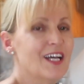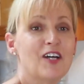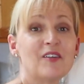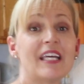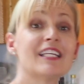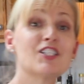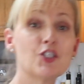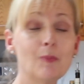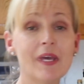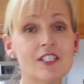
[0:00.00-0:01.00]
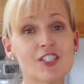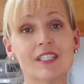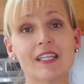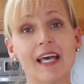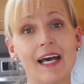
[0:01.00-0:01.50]
Okay, and I should
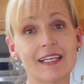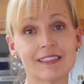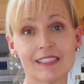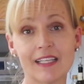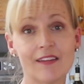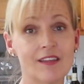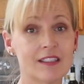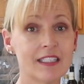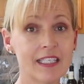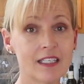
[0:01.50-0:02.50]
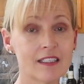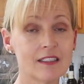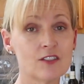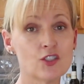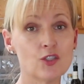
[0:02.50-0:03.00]
mention that the
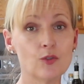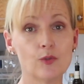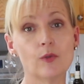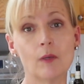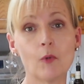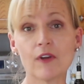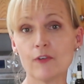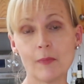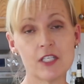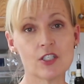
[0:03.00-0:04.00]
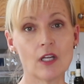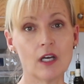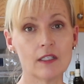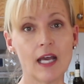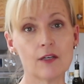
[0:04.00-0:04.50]
link to more information
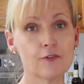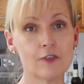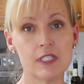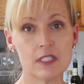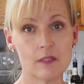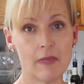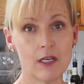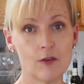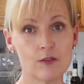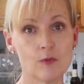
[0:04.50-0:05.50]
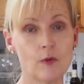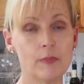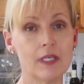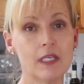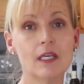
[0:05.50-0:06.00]
on how to freeze tomatoes will
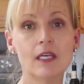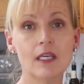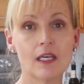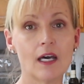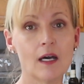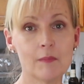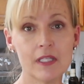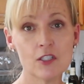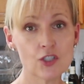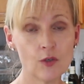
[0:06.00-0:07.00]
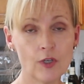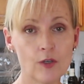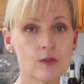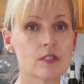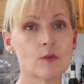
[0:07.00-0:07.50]
be in the show
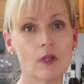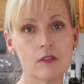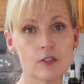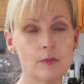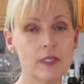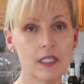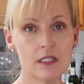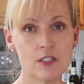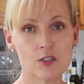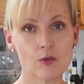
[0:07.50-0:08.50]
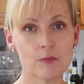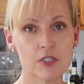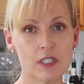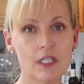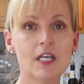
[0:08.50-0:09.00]
notes, will also be in the
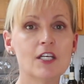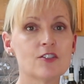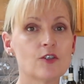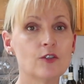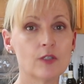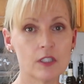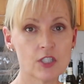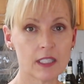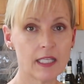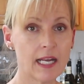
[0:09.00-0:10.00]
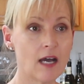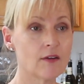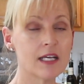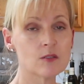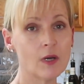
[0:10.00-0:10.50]
description, so you can check that
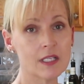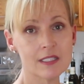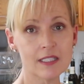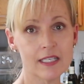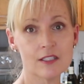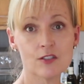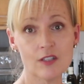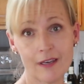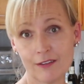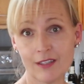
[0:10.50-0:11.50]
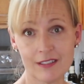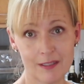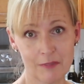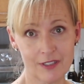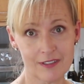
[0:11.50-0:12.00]
out, as well as links to the other things
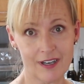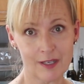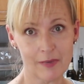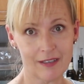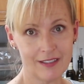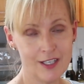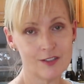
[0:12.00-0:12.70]
I'm going to talk about.